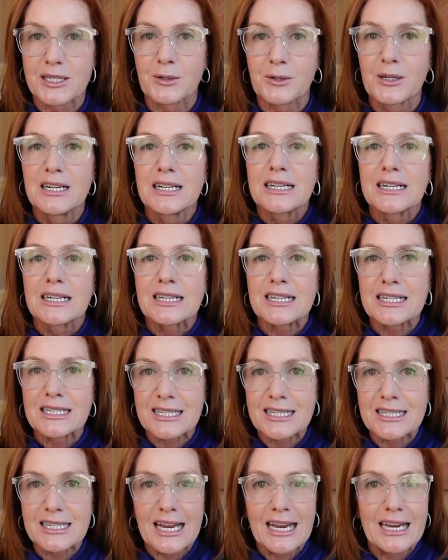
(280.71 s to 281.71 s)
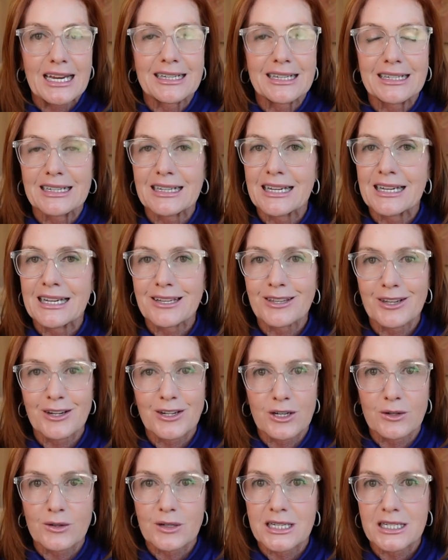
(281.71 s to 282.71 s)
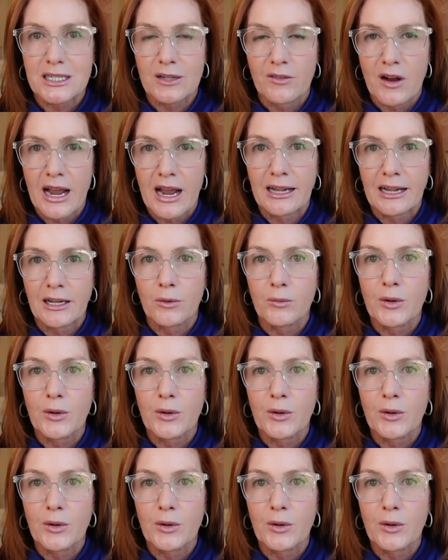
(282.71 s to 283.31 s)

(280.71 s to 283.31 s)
So just to say, either dose is fine.